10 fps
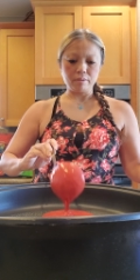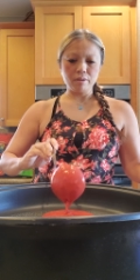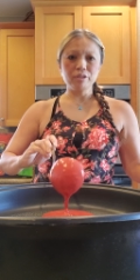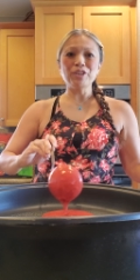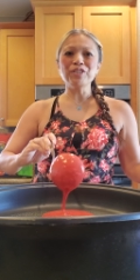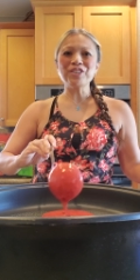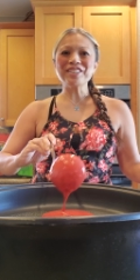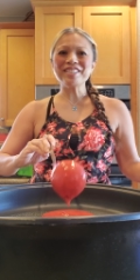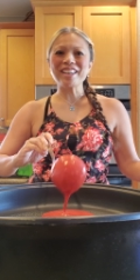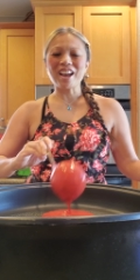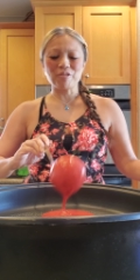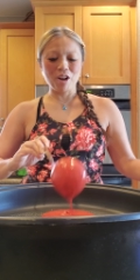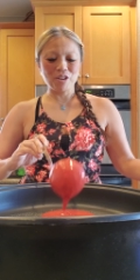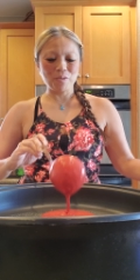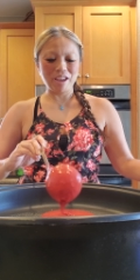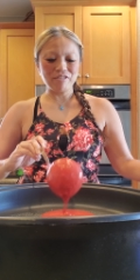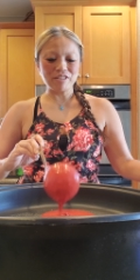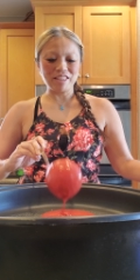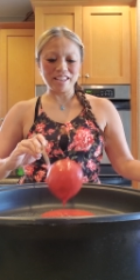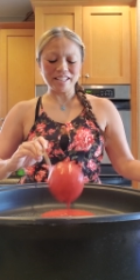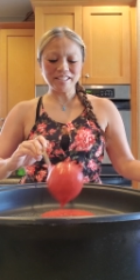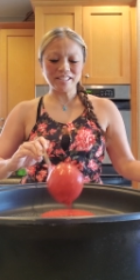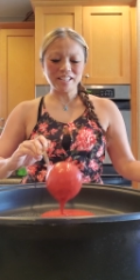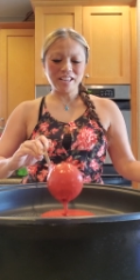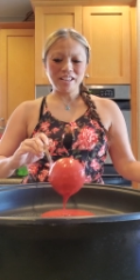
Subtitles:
So of course you can't walk away from this.